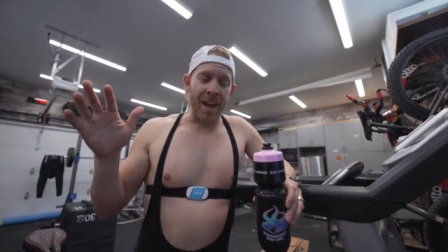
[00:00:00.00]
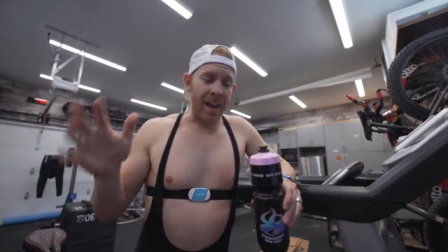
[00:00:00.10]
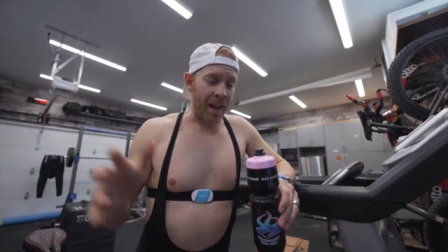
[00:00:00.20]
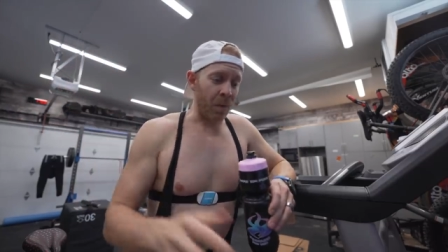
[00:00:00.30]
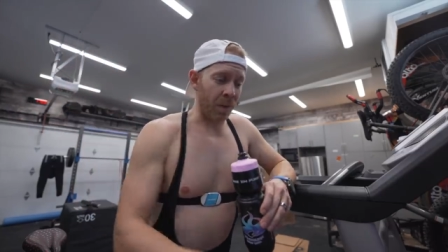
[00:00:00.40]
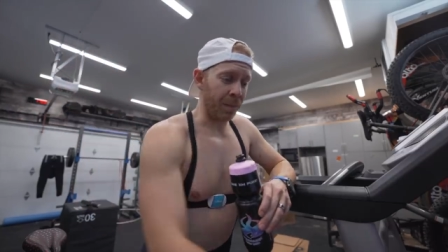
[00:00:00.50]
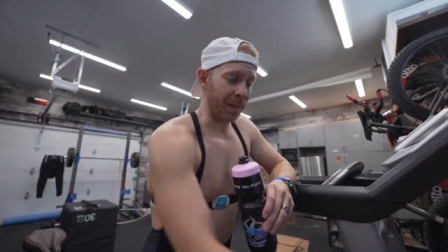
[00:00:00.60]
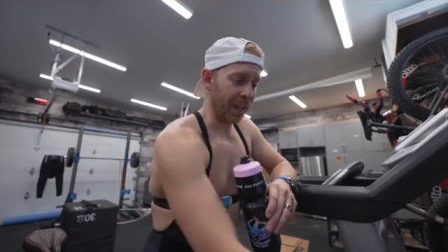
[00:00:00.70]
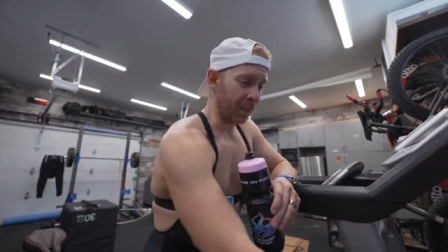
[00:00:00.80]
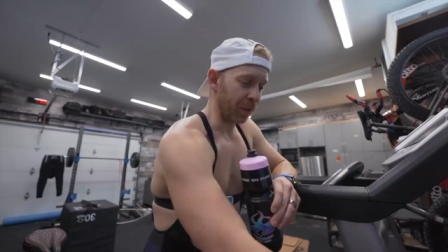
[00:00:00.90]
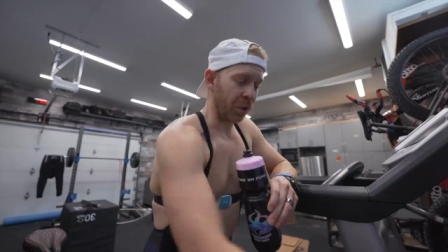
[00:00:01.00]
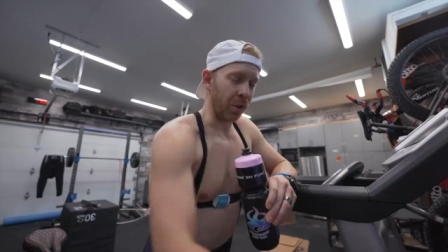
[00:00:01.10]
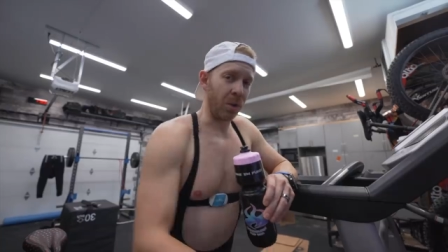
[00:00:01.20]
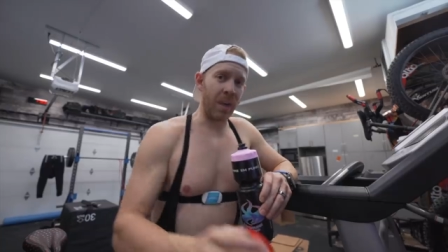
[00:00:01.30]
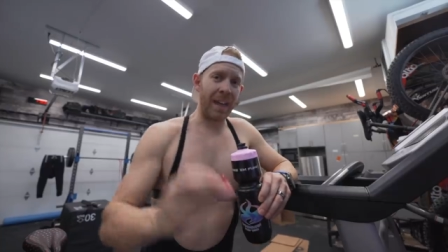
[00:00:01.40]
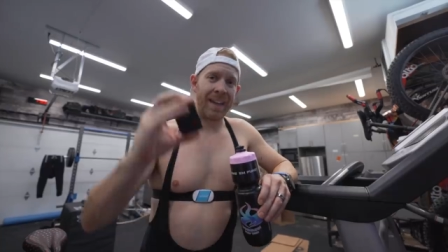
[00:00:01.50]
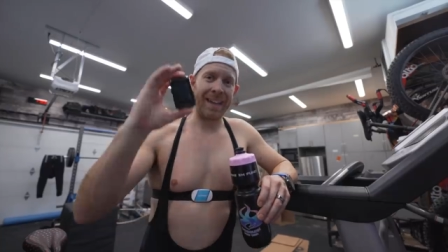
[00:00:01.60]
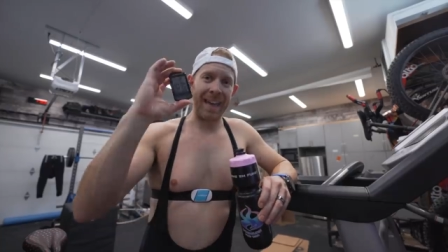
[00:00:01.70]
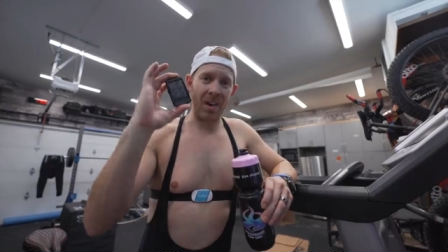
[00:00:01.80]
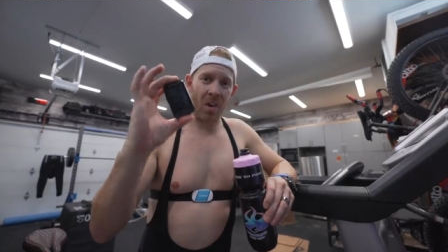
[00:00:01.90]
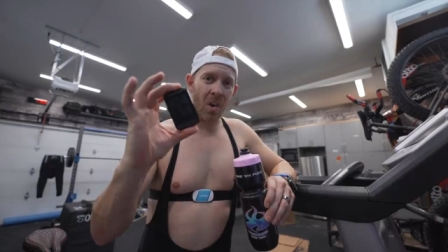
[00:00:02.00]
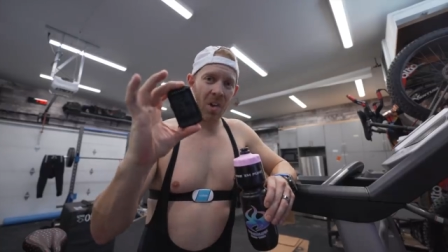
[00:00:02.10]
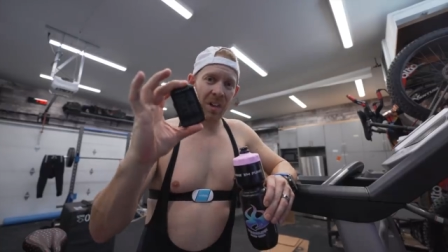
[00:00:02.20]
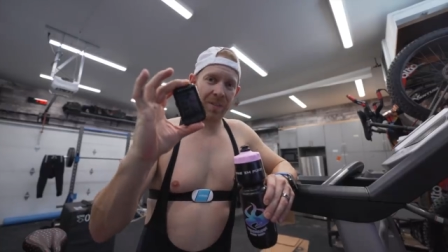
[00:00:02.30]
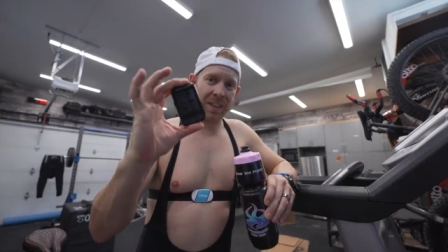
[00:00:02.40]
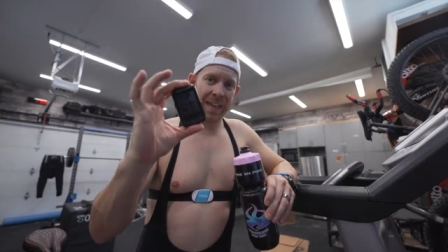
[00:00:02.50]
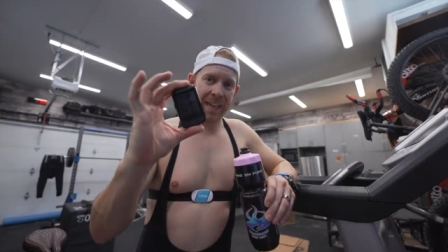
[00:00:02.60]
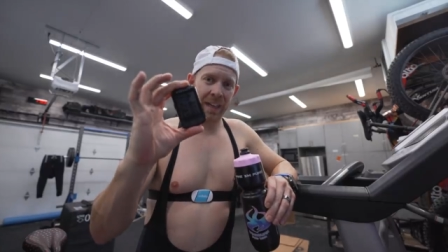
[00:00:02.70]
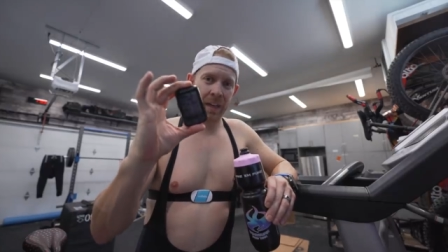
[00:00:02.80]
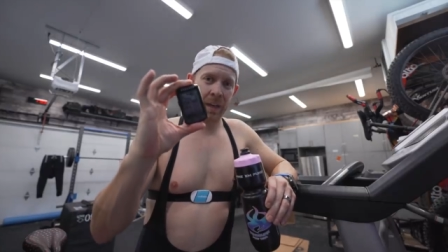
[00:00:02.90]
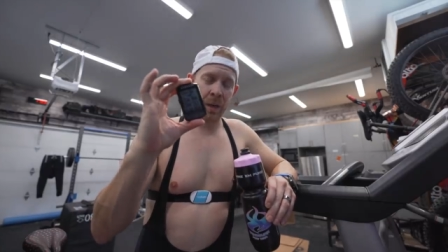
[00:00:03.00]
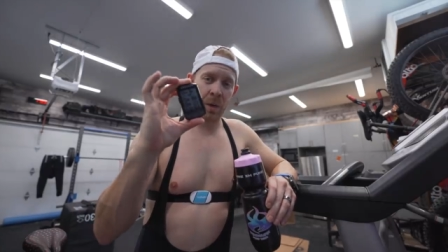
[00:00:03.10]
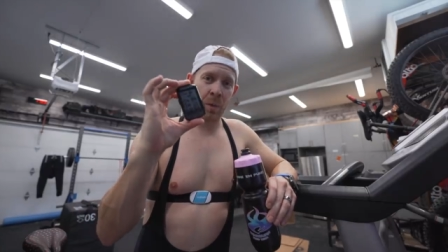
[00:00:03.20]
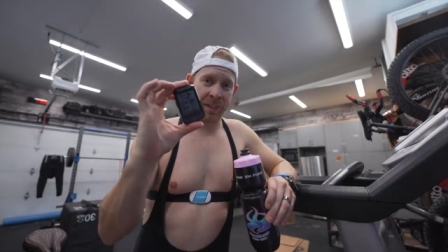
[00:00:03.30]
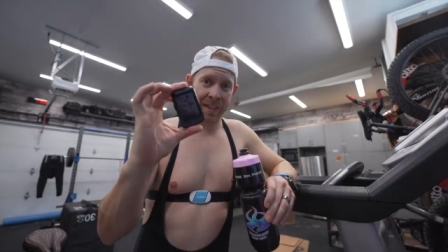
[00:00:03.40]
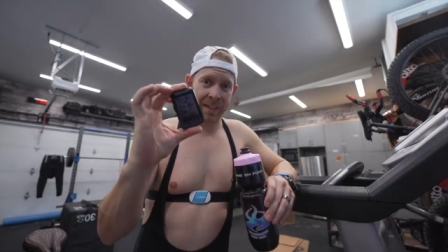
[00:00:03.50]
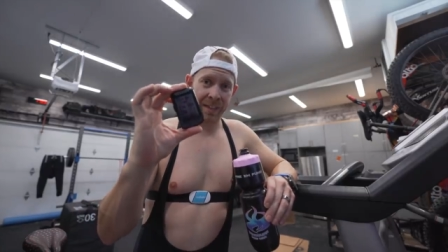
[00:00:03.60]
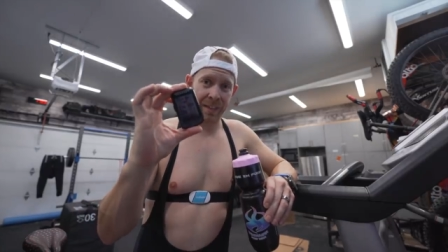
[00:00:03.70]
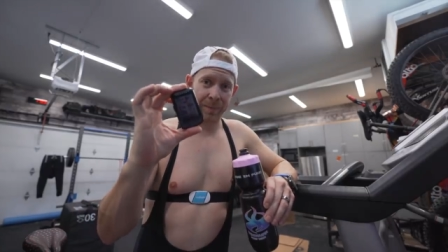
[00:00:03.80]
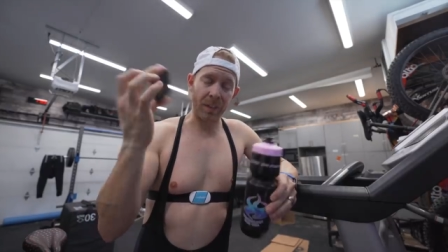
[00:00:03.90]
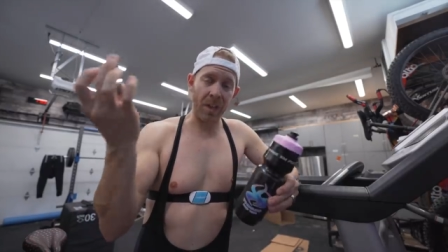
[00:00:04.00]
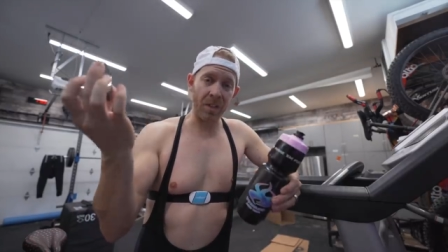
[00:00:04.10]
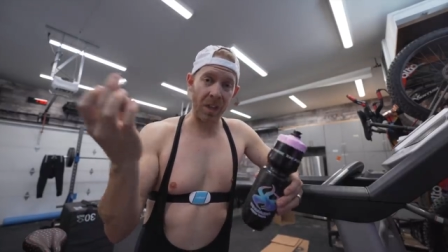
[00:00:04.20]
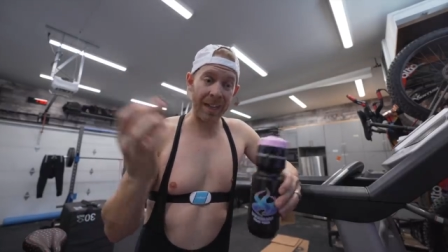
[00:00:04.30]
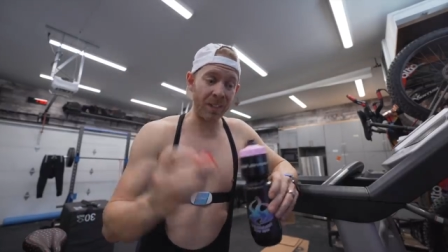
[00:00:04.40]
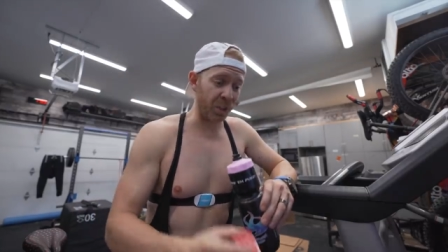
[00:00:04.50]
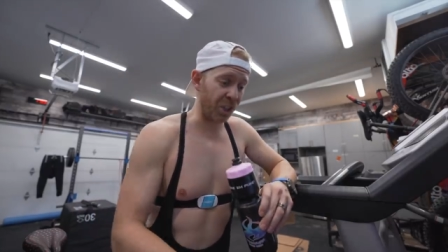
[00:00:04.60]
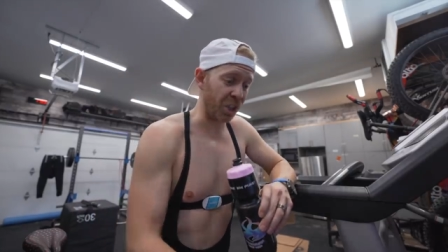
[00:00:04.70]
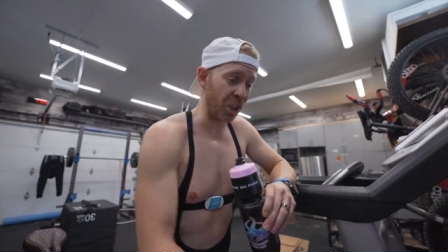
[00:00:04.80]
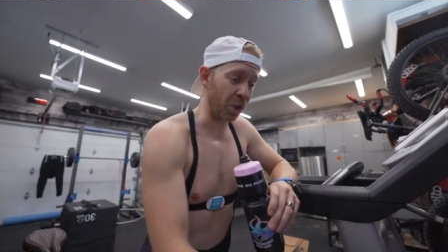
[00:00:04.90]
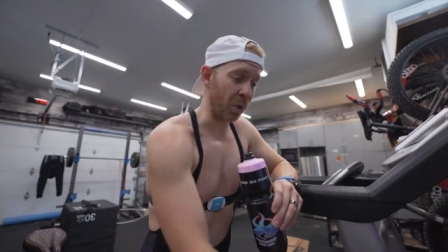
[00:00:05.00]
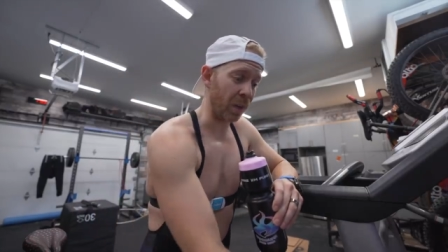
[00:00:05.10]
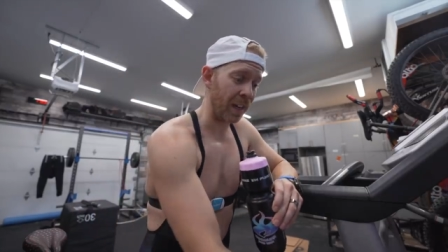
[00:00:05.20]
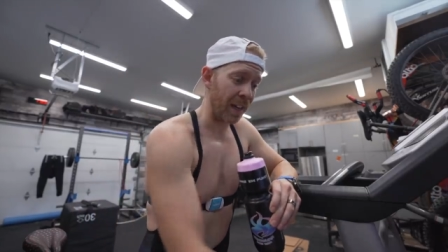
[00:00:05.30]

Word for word: and I want to be able to get all of the data with this. So that's what you do.